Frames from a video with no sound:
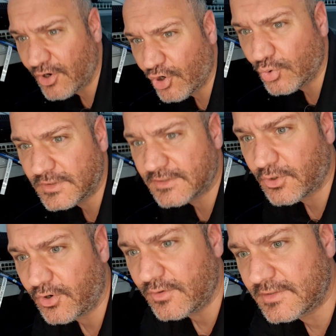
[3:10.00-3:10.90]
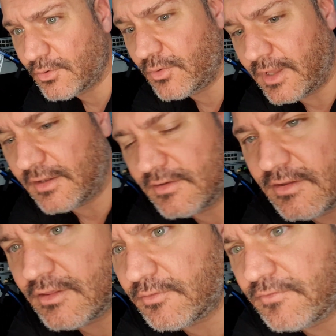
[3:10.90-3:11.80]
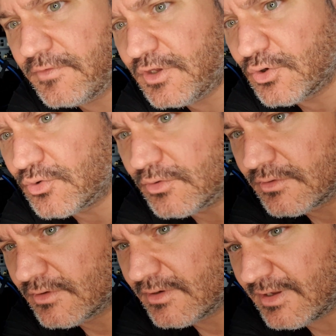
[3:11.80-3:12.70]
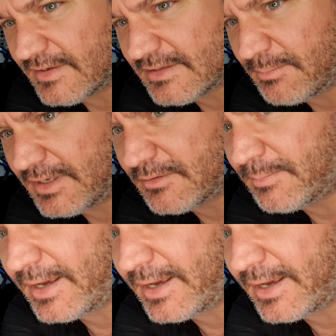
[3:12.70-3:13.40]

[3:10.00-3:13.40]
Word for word: closer so that the view is a bit